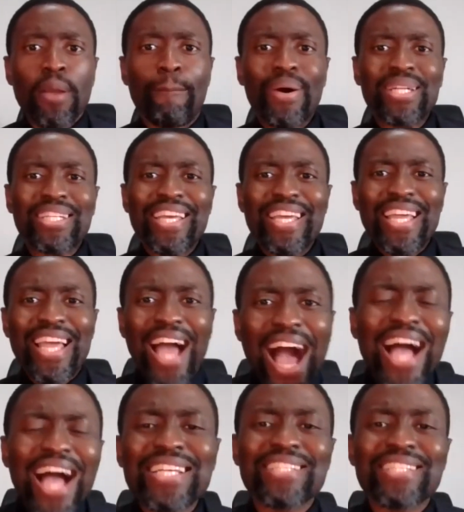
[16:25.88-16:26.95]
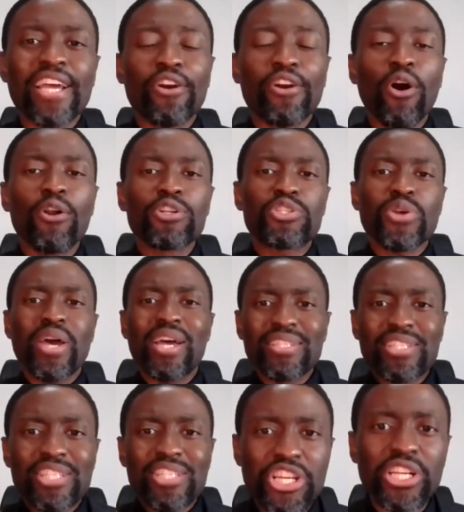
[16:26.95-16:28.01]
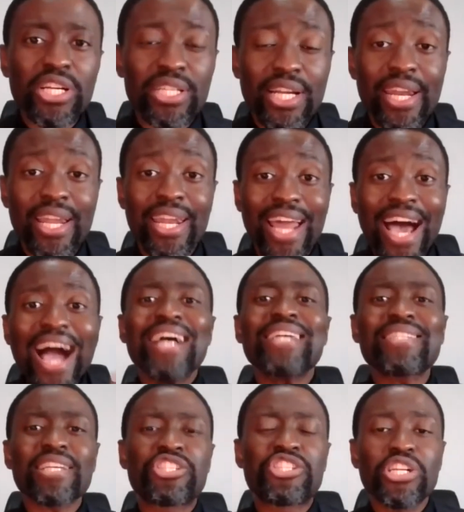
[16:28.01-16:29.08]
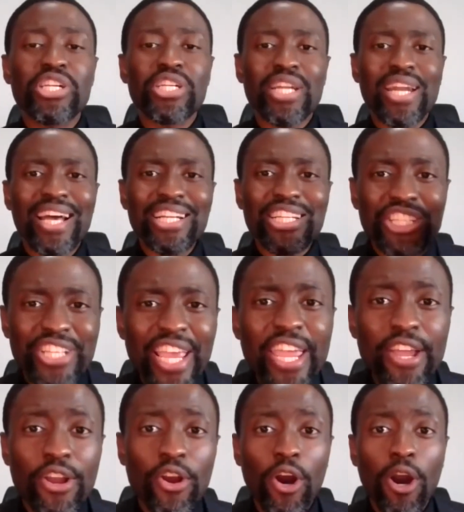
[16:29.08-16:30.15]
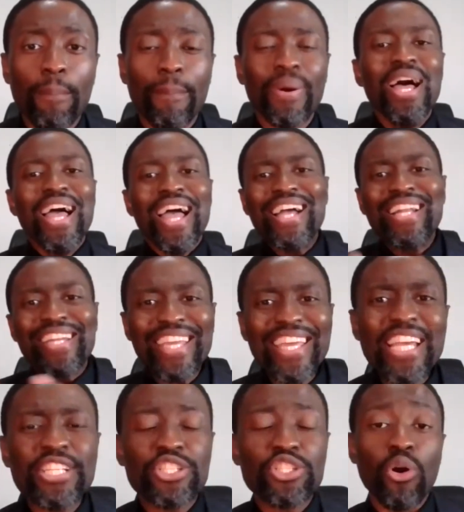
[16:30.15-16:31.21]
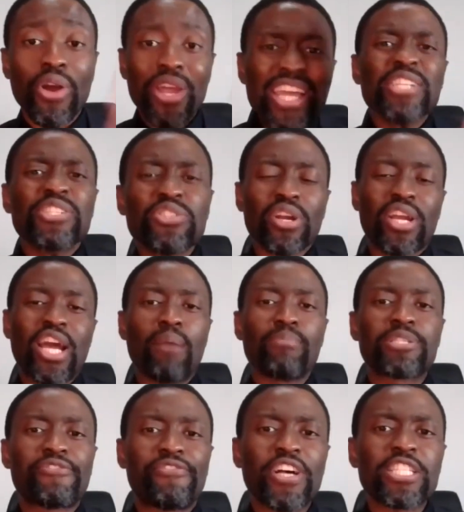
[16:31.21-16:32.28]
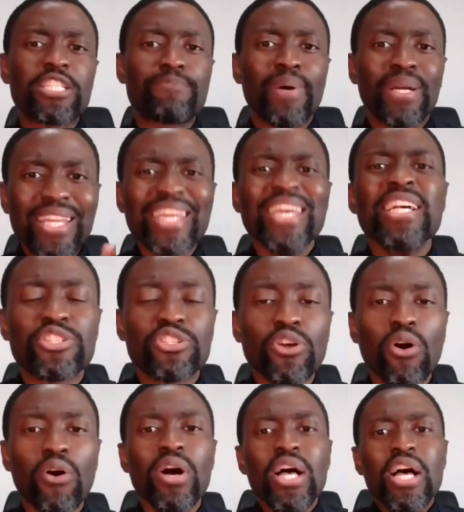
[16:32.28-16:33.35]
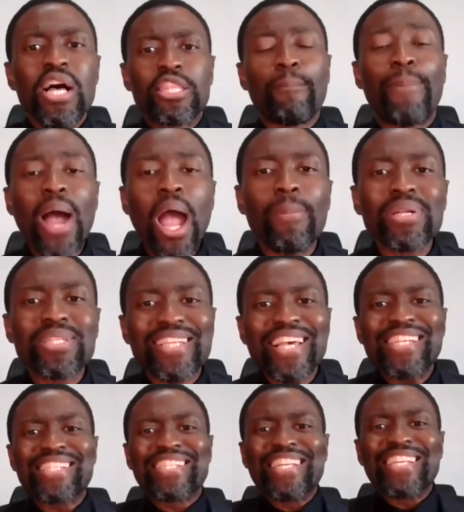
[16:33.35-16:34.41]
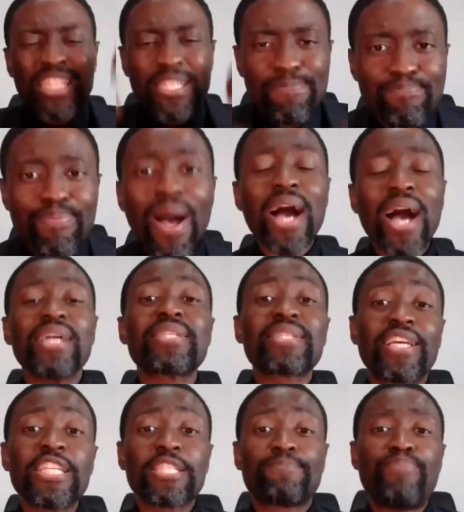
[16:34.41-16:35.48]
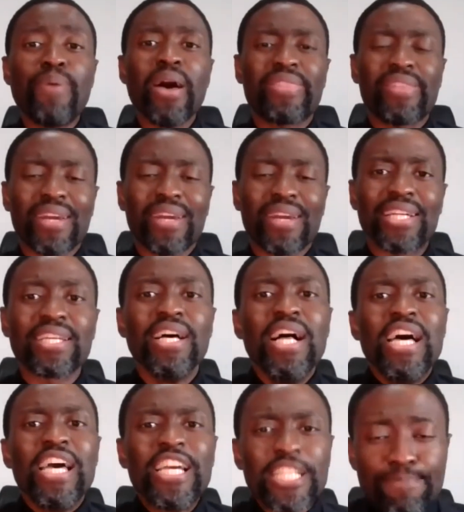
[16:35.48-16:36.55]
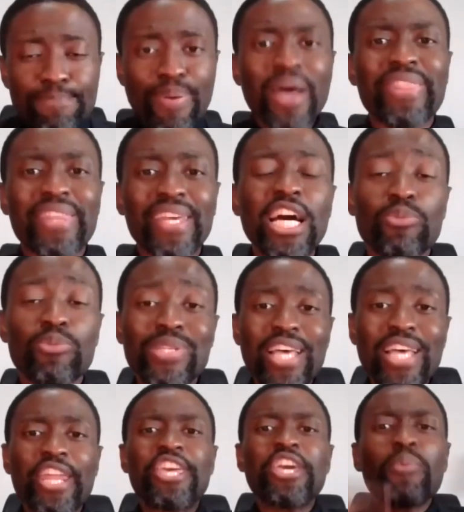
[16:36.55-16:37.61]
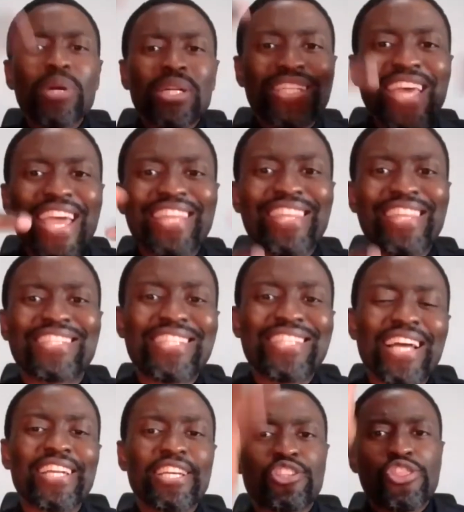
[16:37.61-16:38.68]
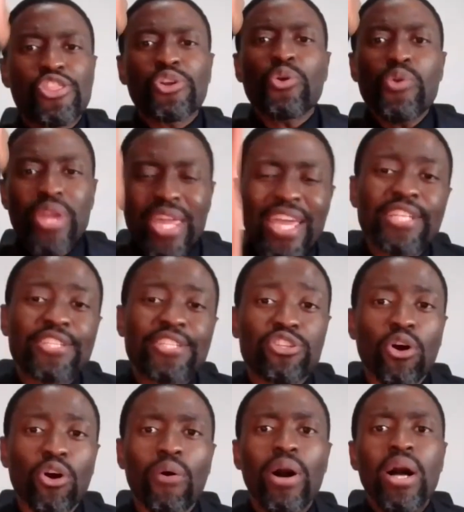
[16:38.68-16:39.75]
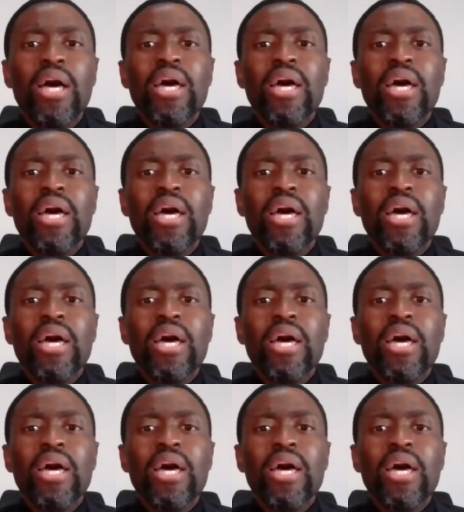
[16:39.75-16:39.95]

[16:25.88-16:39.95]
But Isaac also has children, and Isaac's children are Jacob and Esau. Esau comes first, but Esau, the Bible says, despised his birthright. His birthright was that he would take the status through Esau,